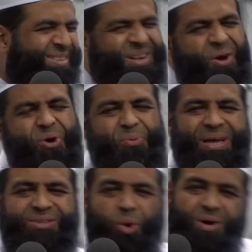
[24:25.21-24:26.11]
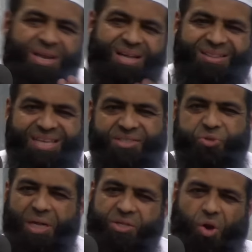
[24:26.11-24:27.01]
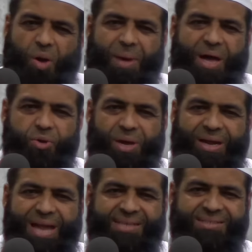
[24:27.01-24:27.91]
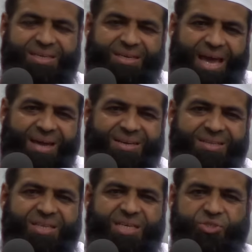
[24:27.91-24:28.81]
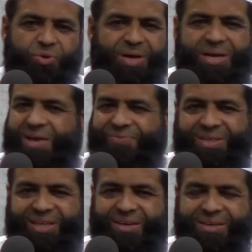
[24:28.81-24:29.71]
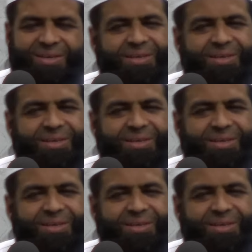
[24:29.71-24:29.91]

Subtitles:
No, man, talk real things. You had trauma, you had an accident, hereditary, sugar, and everything.